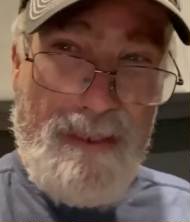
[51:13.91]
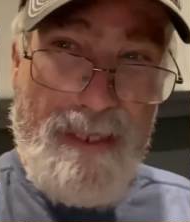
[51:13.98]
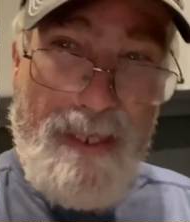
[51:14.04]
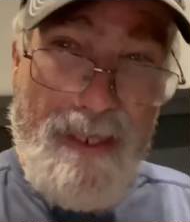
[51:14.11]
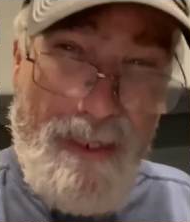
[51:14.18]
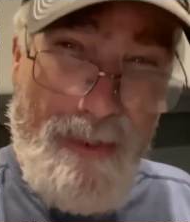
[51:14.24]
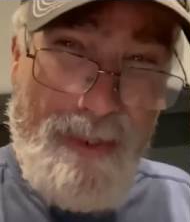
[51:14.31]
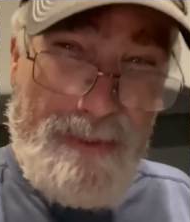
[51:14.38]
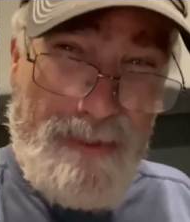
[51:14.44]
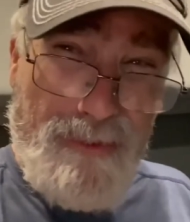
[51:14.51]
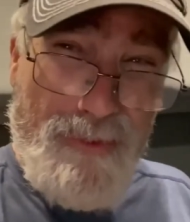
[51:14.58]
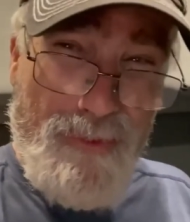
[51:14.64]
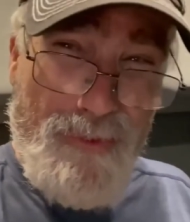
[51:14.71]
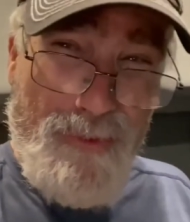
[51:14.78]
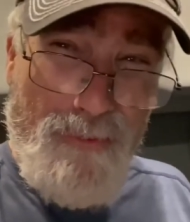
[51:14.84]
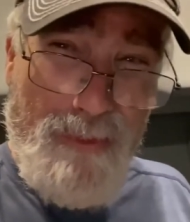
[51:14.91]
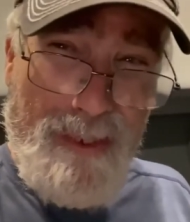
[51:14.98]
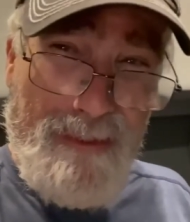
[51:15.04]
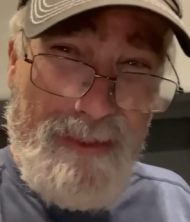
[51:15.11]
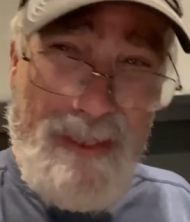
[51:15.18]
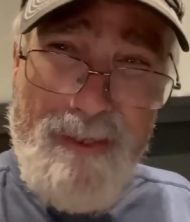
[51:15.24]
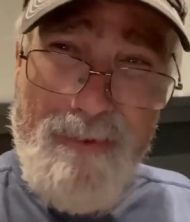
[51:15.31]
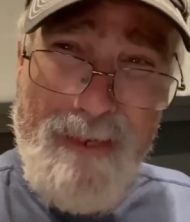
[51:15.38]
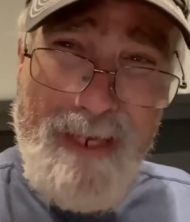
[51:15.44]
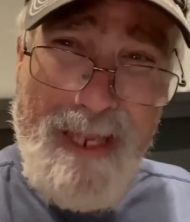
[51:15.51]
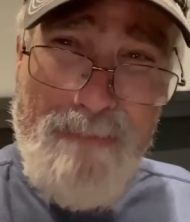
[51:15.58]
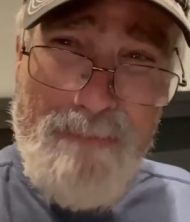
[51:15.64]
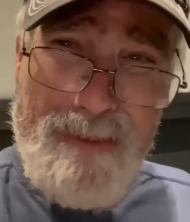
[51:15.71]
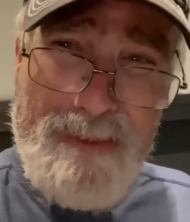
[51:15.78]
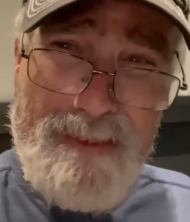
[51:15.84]
yeah, that's true. But you know what
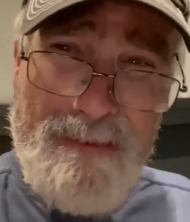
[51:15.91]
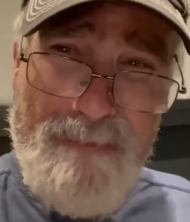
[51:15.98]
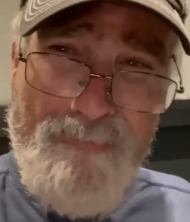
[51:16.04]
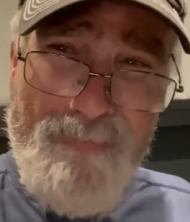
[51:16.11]
happens?